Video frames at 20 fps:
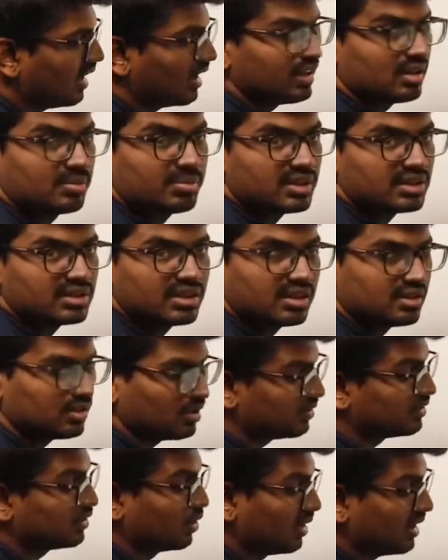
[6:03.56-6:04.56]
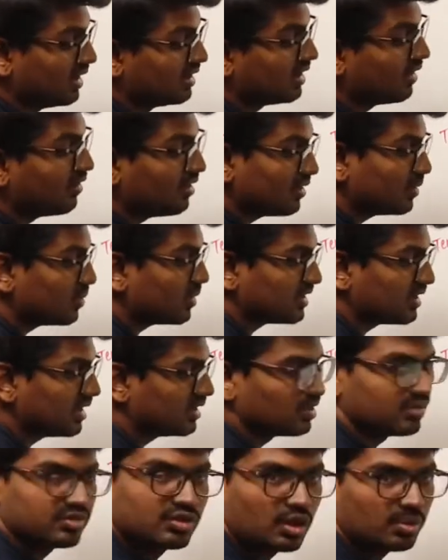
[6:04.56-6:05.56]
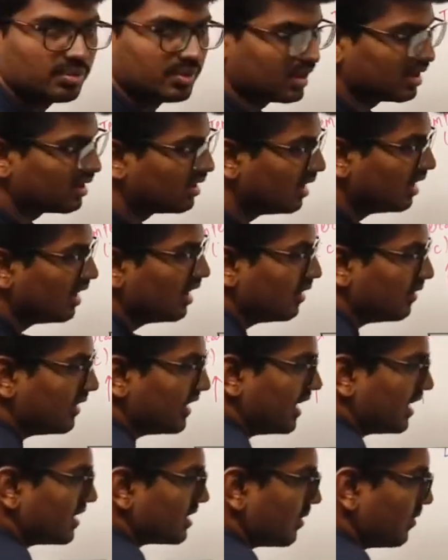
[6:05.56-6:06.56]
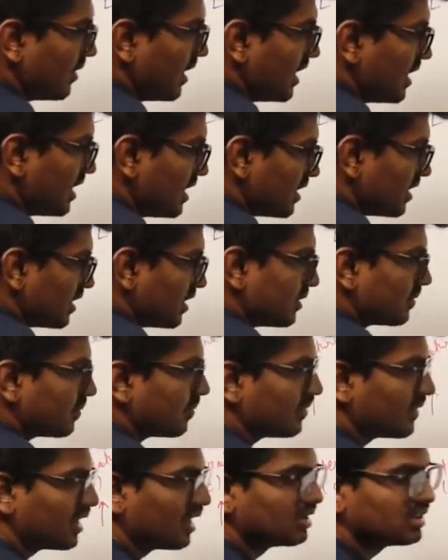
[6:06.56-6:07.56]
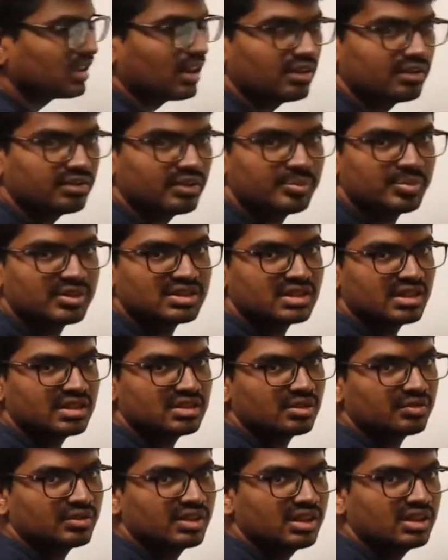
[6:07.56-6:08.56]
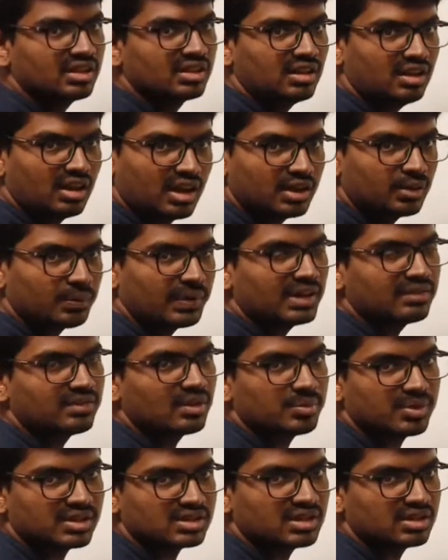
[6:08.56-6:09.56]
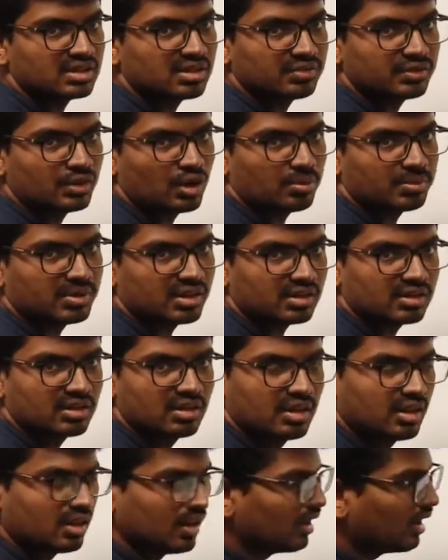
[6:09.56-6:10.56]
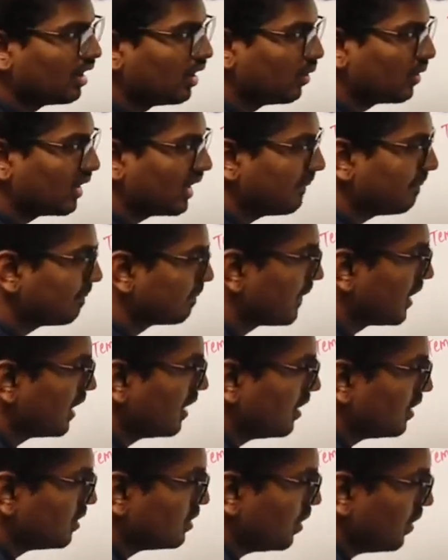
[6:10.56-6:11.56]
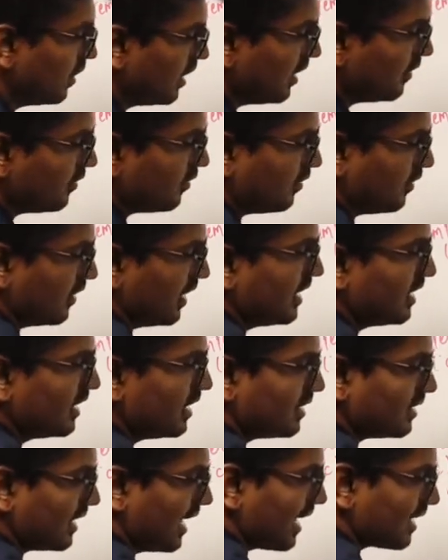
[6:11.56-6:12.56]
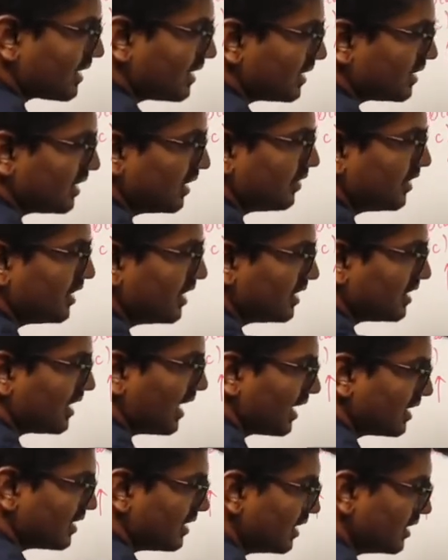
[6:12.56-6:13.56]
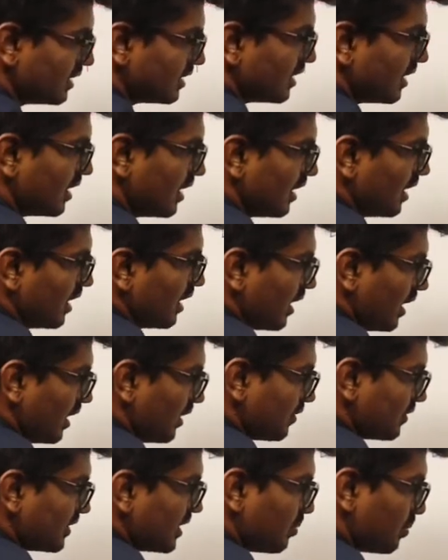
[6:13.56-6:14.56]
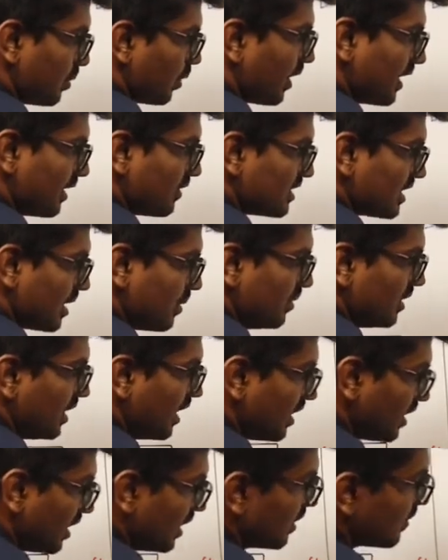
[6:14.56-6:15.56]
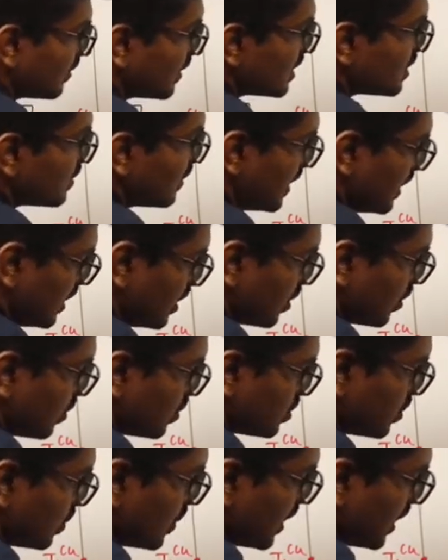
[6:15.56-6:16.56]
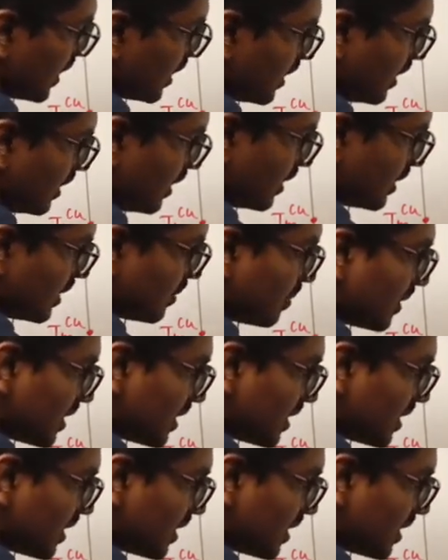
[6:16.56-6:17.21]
100% of, sorry, 75% of copper. If I take somewhere here, 75% of nickel and 25% of copper. Okay. So if in this axis, if the point which I am taking, if it is very close to nickel, the